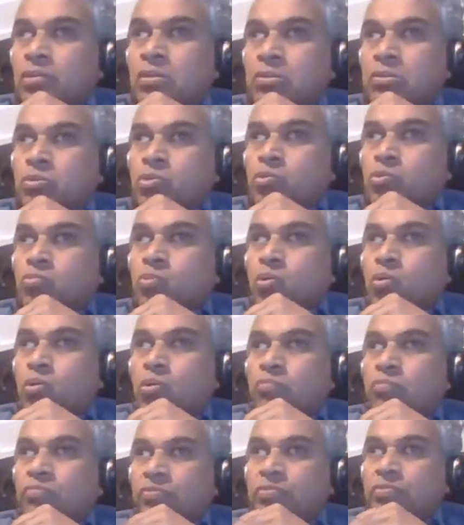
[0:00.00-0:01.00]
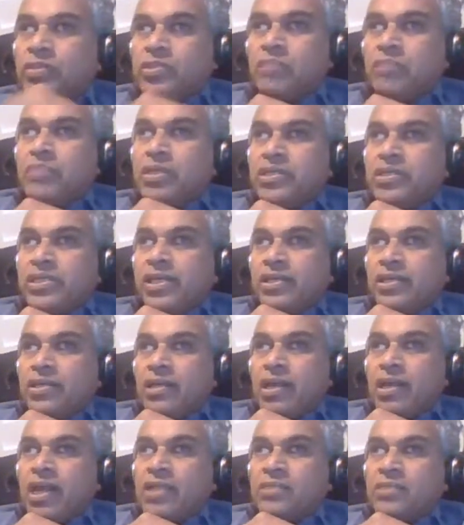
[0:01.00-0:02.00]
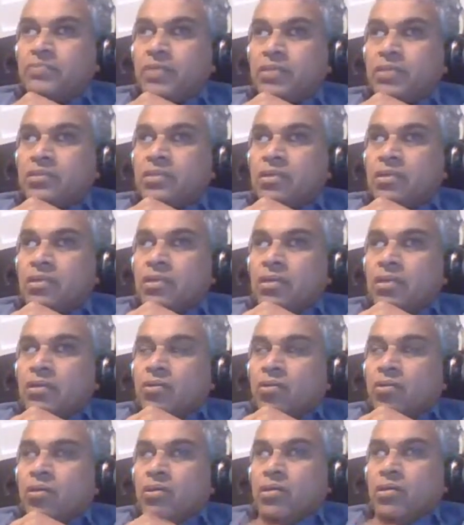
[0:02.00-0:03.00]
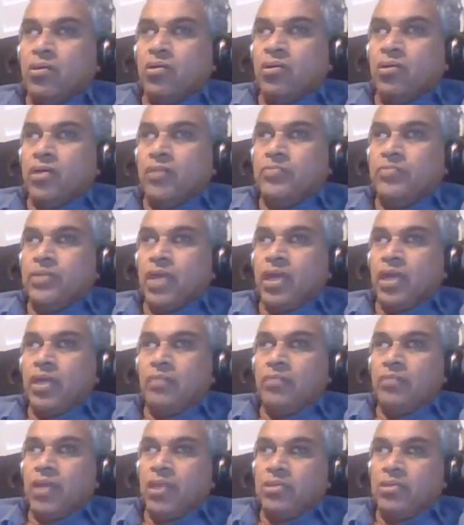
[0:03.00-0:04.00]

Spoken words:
do more from the symmetry and other aspect. called the quantum time